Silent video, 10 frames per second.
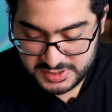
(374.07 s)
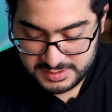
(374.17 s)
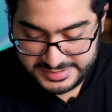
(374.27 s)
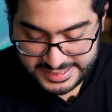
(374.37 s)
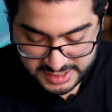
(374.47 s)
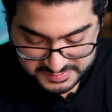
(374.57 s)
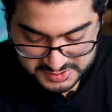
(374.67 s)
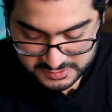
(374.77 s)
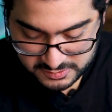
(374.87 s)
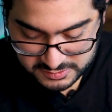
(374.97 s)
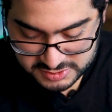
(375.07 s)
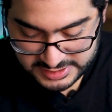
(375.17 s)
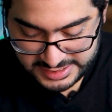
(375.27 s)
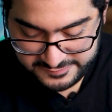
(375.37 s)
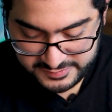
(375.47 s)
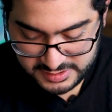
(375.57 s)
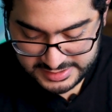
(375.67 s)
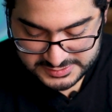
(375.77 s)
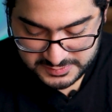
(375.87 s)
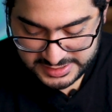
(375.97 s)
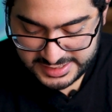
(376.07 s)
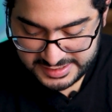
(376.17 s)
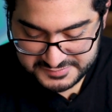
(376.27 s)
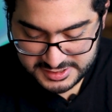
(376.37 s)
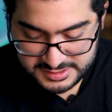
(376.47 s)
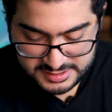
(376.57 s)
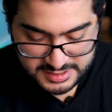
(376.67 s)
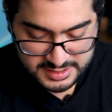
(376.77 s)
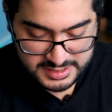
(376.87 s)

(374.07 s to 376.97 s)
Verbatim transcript: you can back it up to Google Drive and that's what I have done.